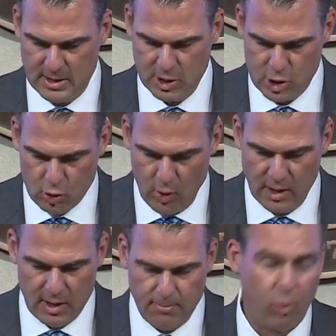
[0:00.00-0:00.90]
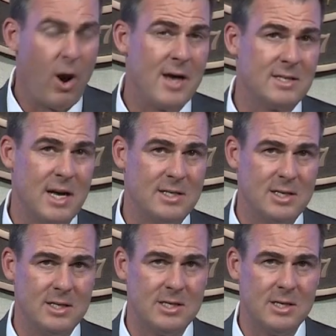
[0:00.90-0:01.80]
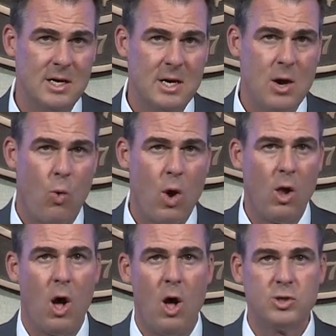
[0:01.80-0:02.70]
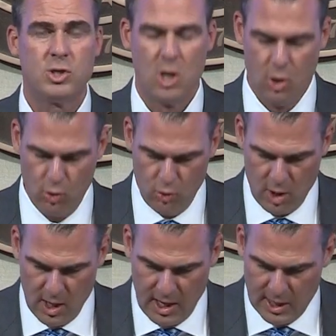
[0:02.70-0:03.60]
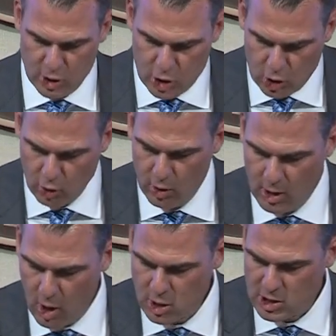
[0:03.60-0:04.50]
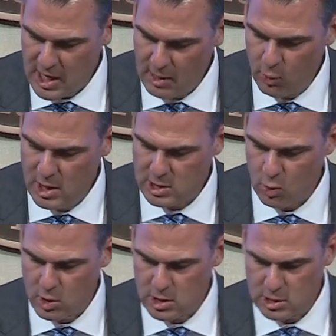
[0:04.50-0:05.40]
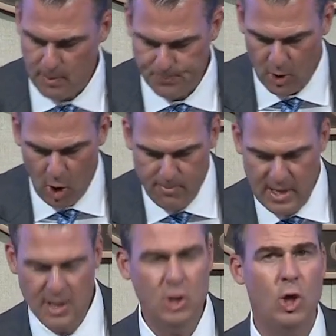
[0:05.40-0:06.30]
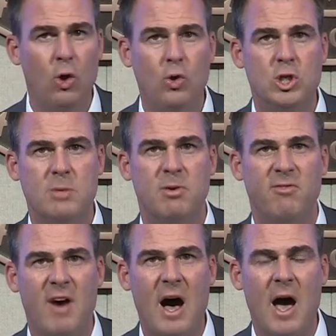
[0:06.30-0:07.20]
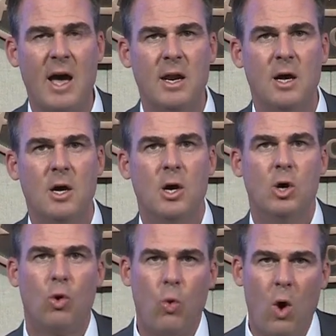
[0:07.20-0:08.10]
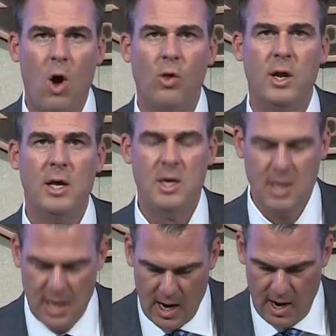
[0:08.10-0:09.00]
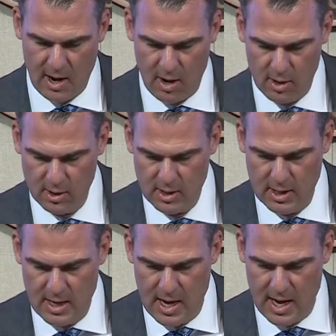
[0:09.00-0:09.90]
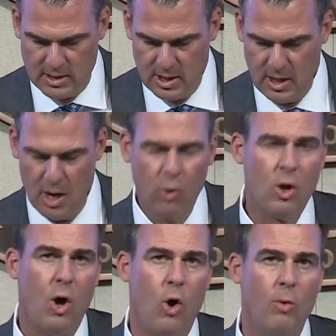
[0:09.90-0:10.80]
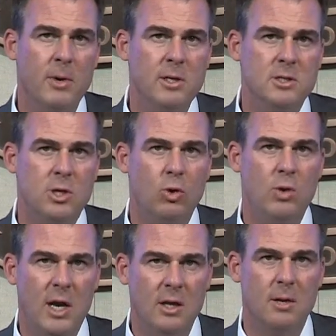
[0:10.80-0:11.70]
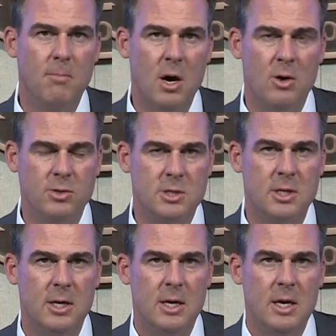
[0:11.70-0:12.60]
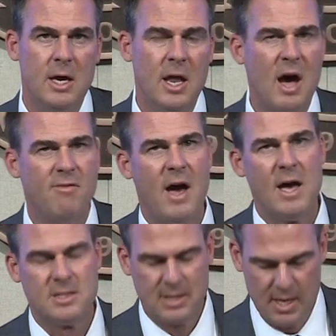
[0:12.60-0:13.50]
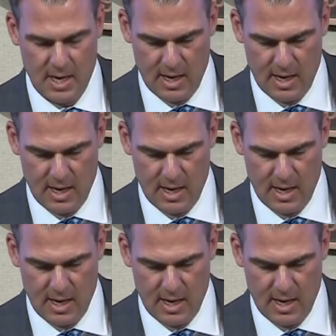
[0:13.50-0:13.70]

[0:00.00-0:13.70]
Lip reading: to strengthen processes while also ensuring our state resources are being used to provide quality care to the Oklahomans who need it the most. And I've asked